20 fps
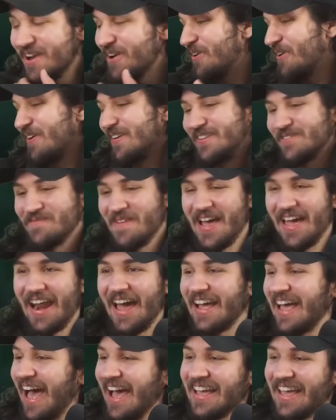It hurts, man.
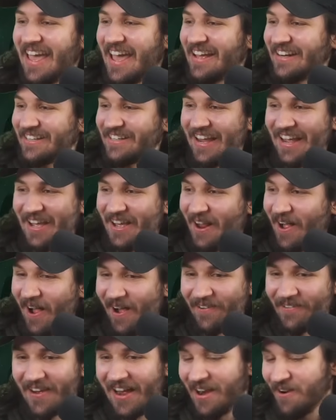I, I can't shake it
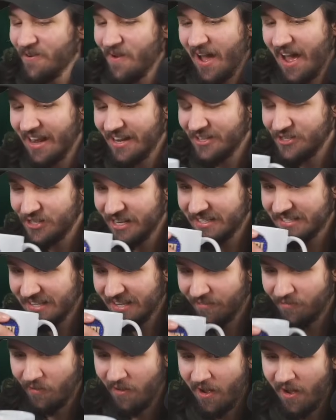off. I don't know how to shake
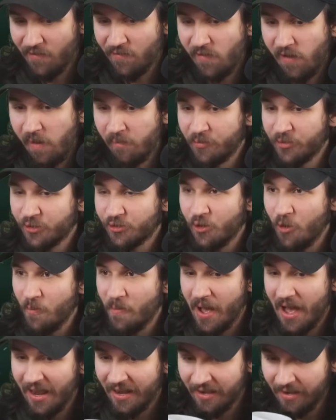stuff off. I'm so
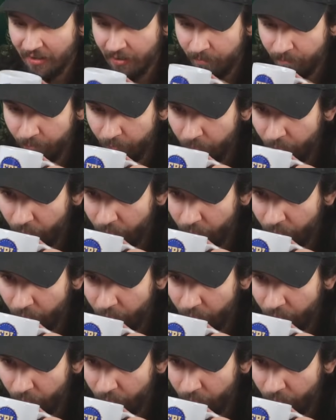bad at it.